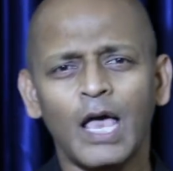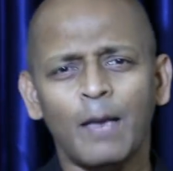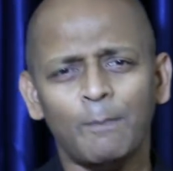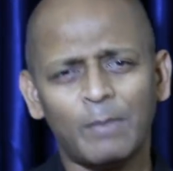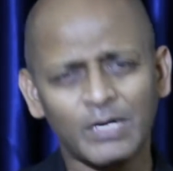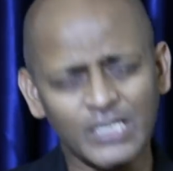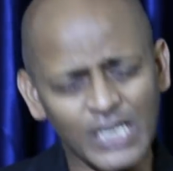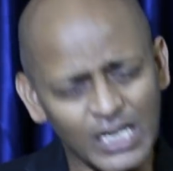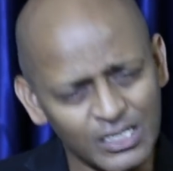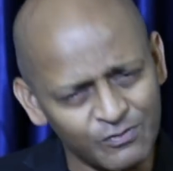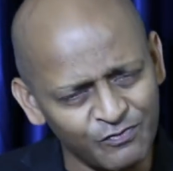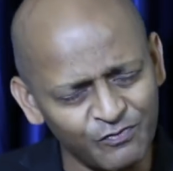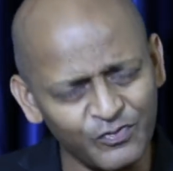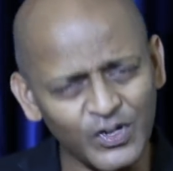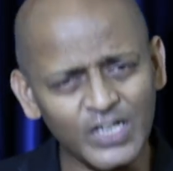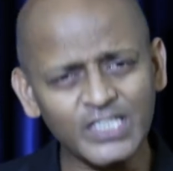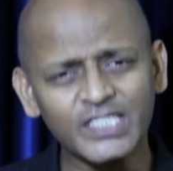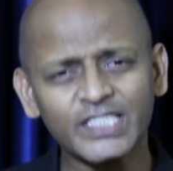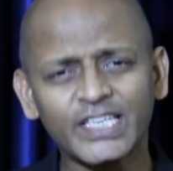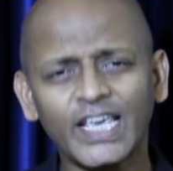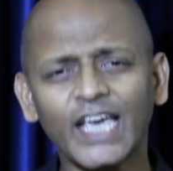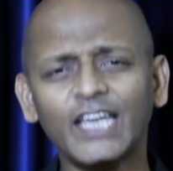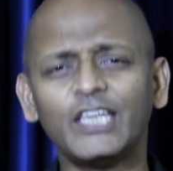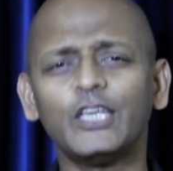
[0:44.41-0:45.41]
But let's
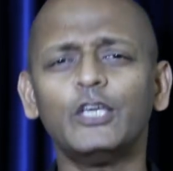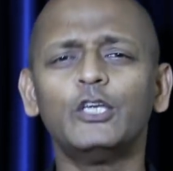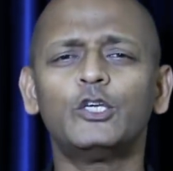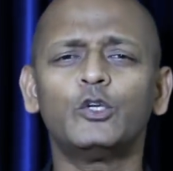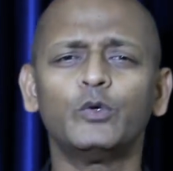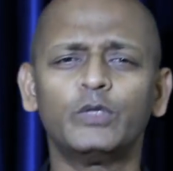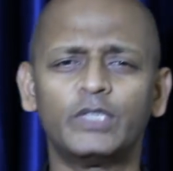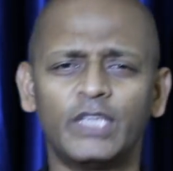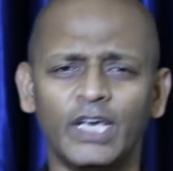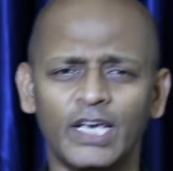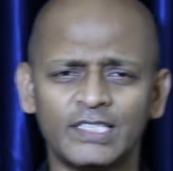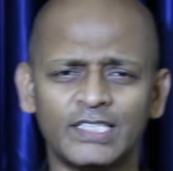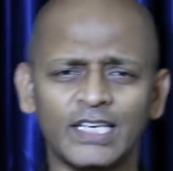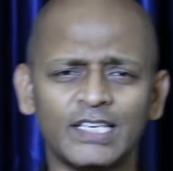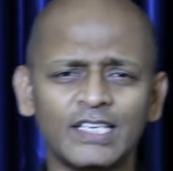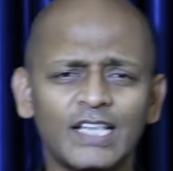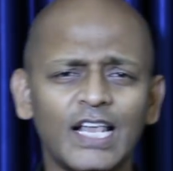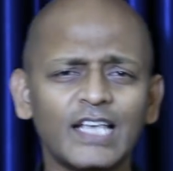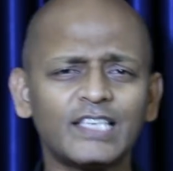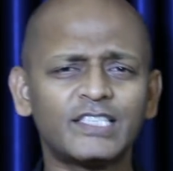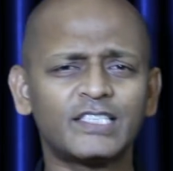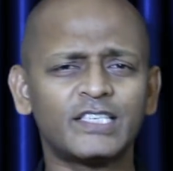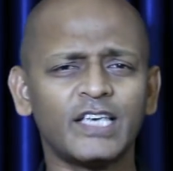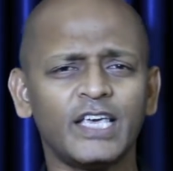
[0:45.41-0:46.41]
first get into this and
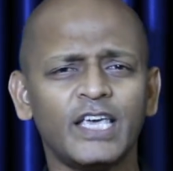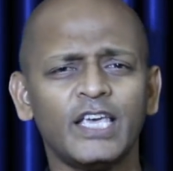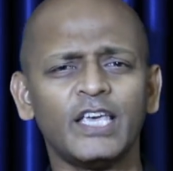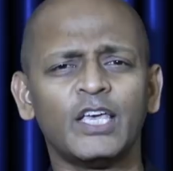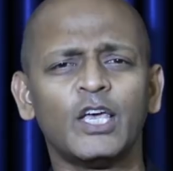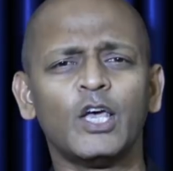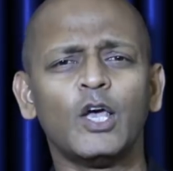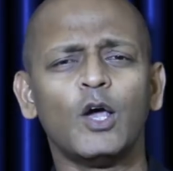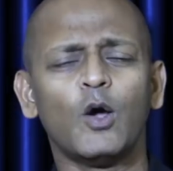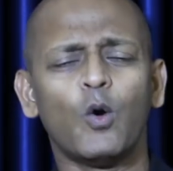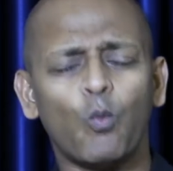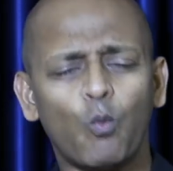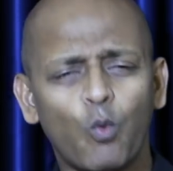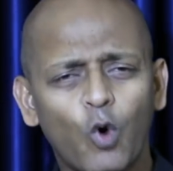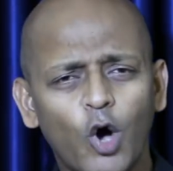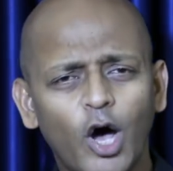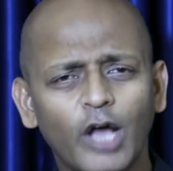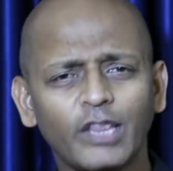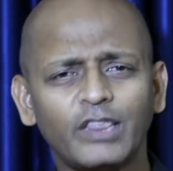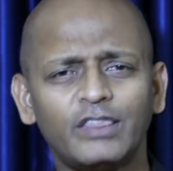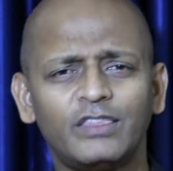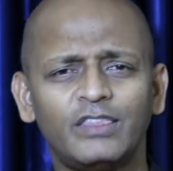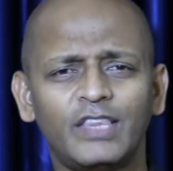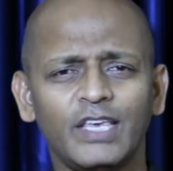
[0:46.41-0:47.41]
let's see
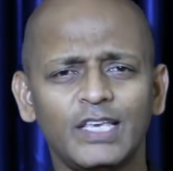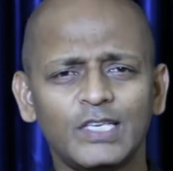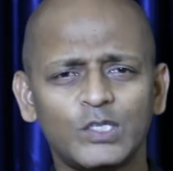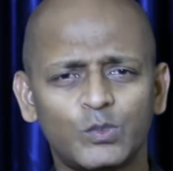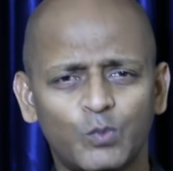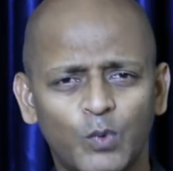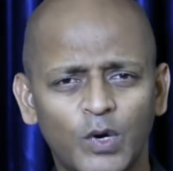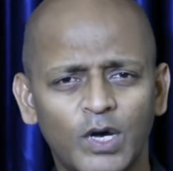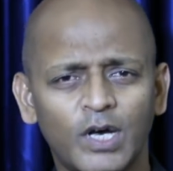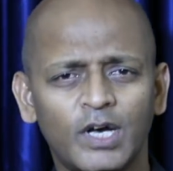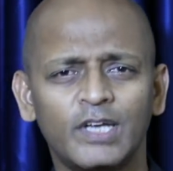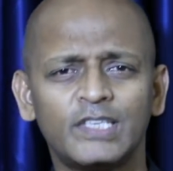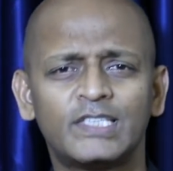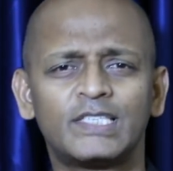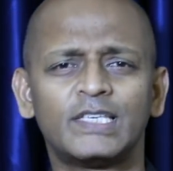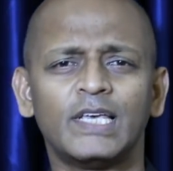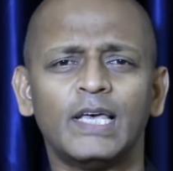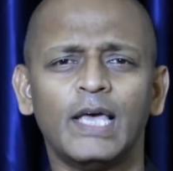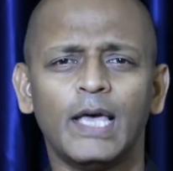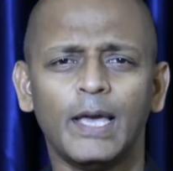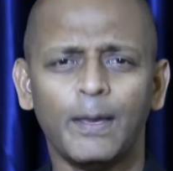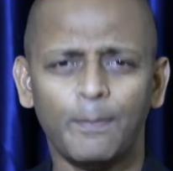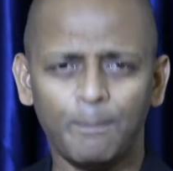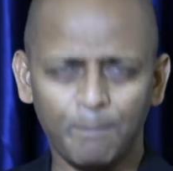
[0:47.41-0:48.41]
what these words
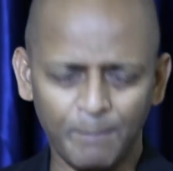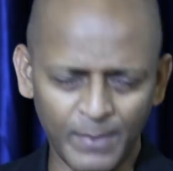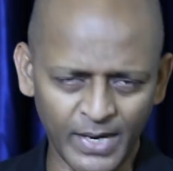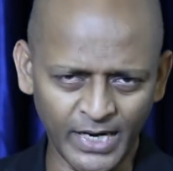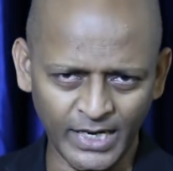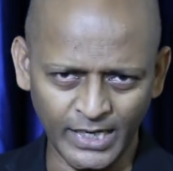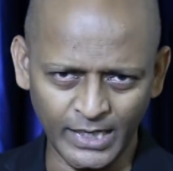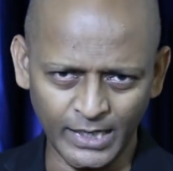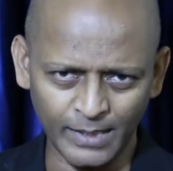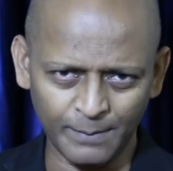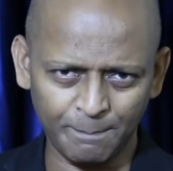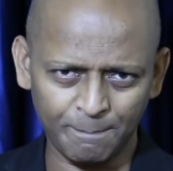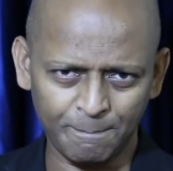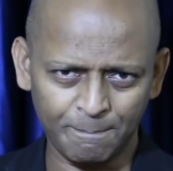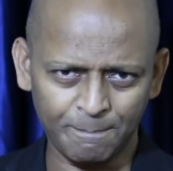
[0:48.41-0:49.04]
mean.